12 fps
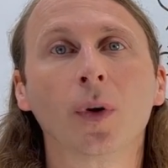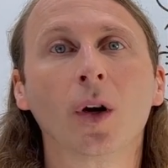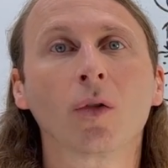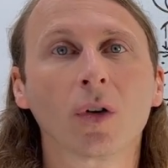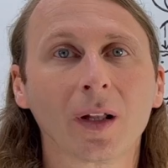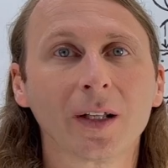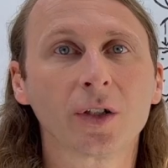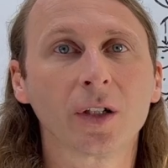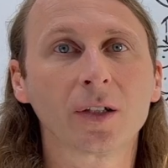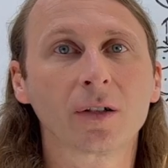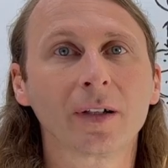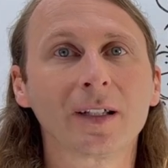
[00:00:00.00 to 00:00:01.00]

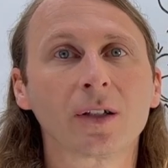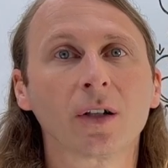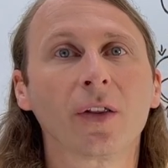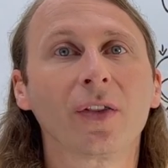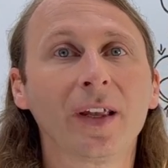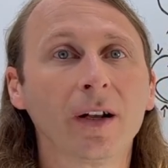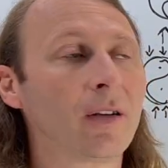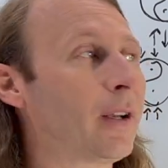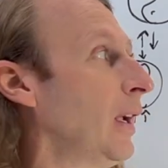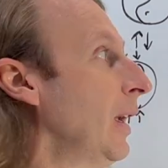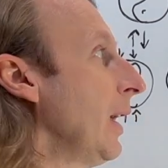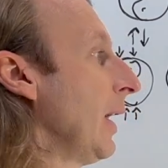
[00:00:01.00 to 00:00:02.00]
religions or Eastern
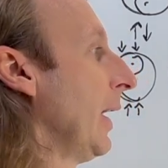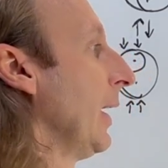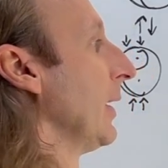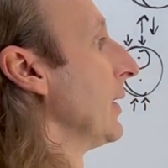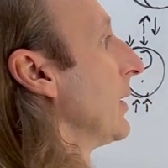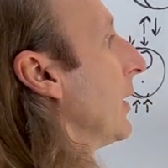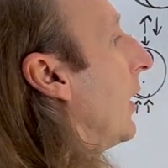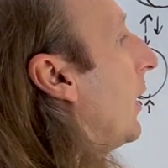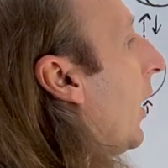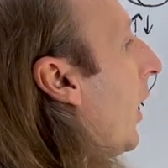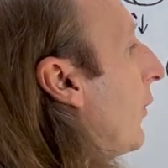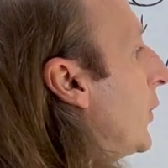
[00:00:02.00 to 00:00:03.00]
theory is
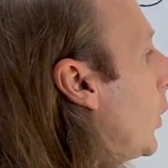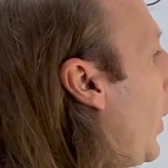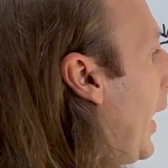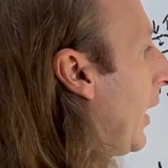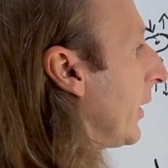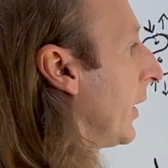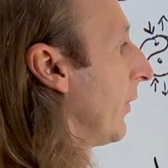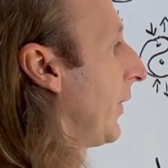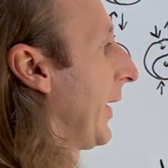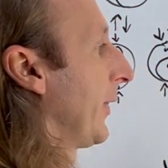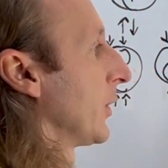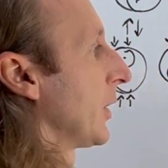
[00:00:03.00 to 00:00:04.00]
of duality, of
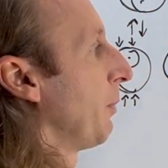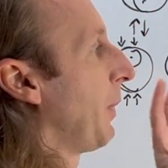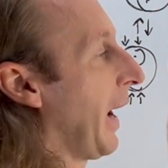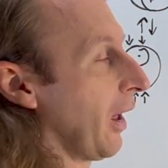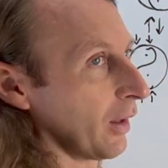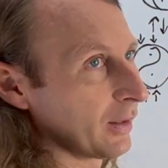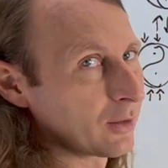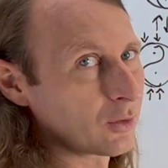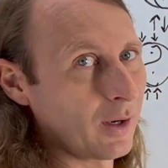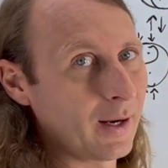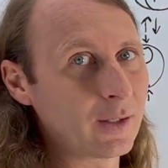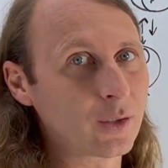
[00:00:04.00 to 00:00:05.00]
that there's a balance,
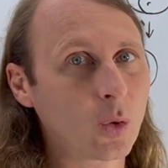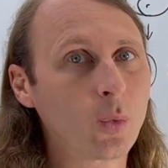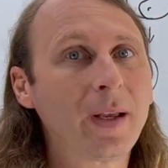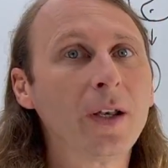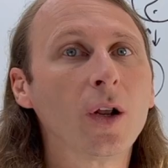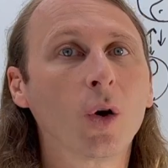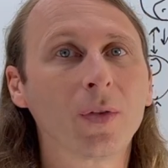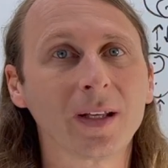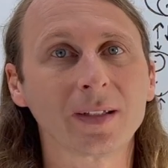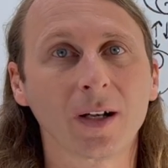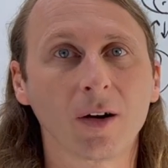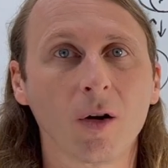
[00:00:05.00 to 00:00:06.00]
right? So we know
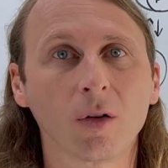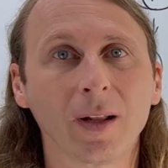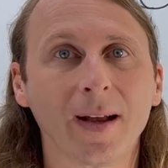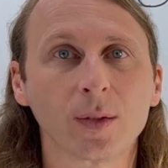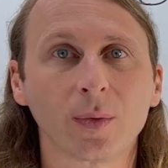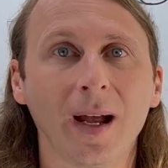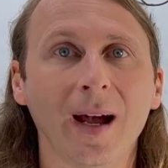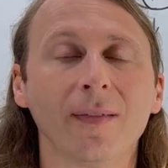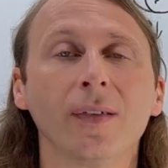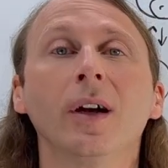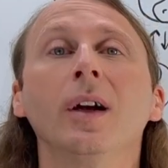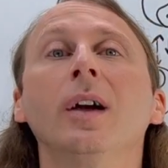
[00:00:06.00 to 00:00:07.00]
this in our own lives. We
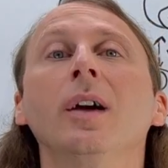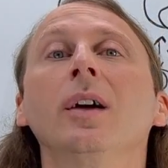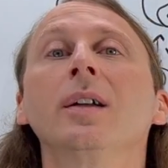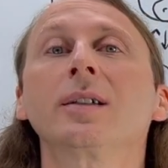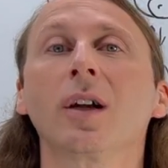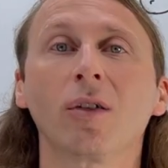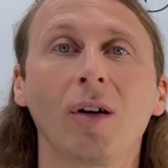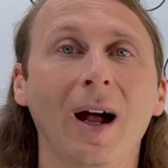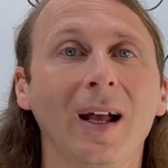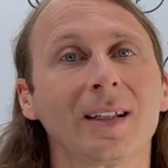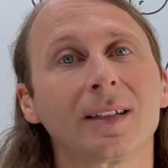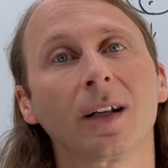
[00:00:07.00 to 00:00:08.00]
have
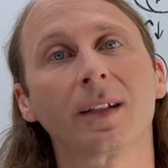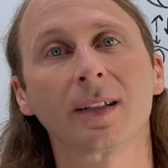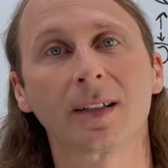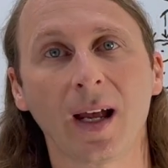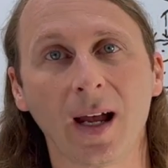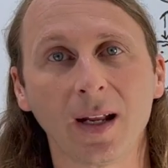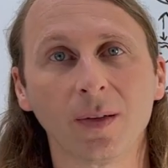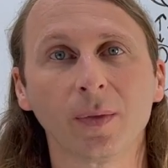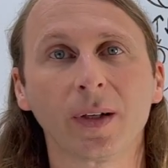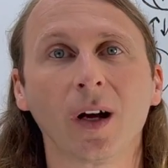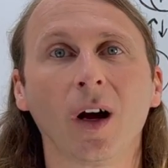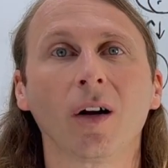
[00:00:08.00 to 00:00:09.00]
sunrise, sunset, we
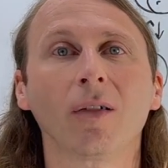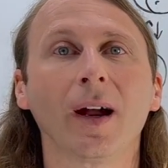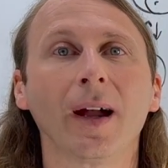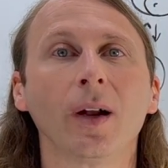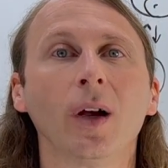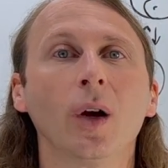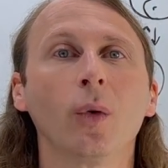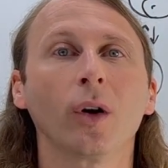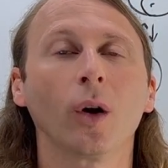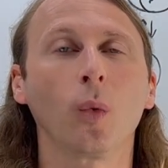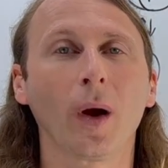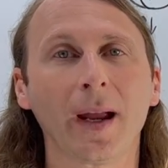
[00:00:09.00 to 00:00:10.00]
call, right? We're
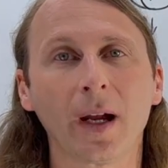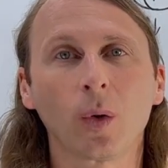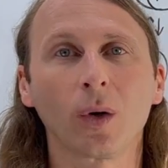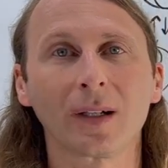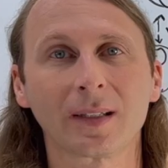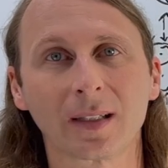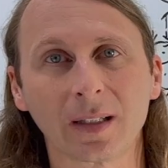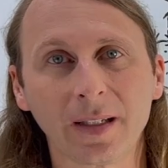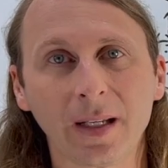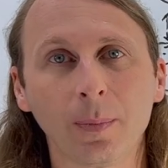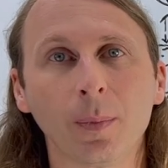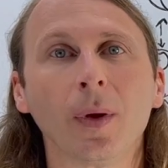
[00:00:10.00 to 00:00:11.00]
awake, we're
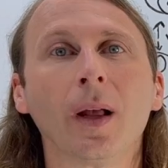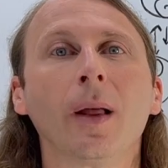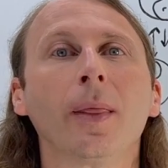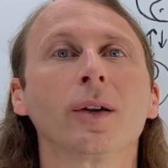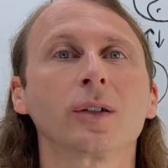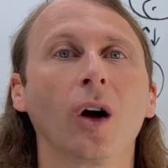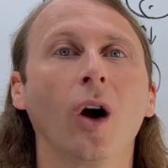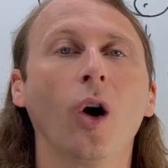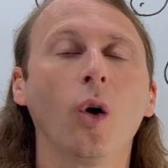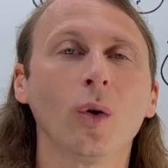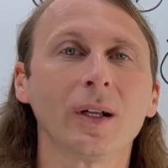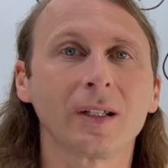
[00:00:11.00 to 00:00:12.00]
asleep. There's
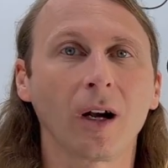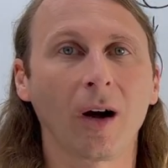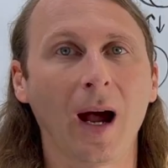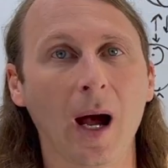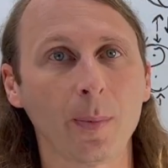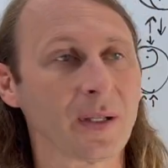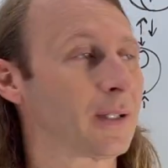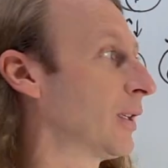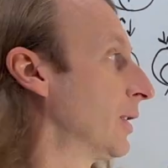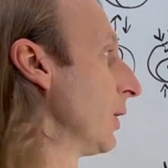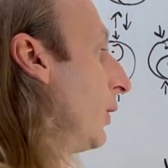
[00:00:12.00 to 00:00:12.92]
always our opposite. So